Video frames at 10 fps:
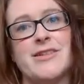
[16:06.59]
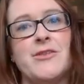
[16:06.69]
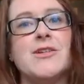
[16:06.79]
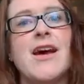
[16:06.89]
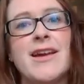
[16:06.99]
So
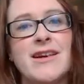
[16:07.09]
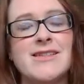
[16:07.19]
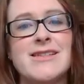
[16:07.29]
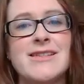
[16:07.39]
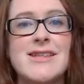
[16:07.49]
your
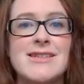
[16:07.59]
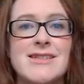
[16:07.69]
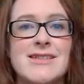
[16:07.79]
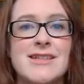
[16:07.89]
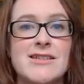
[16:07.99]
diagnosis
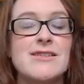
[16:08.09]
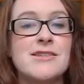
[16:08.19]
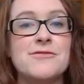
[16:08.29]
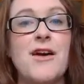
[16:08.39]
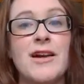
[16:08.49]
doesn't
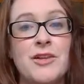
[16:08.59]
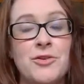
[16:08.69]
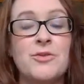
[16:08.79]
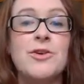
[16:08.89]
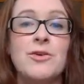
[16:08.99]
define who
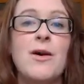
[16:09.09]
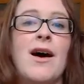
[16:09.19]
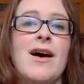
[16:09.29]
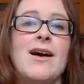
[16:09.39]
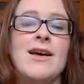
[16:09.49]
you
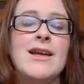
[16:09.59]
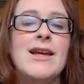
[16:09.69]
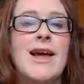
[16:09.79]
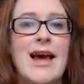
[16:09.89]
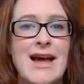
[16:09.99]
are
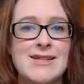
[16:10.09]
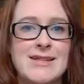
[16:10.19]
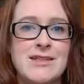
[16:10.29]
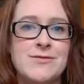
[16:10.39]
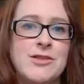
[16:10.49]
as an
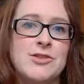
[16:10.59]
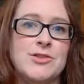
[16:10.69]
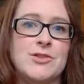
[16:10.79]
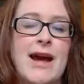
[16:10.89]
individual.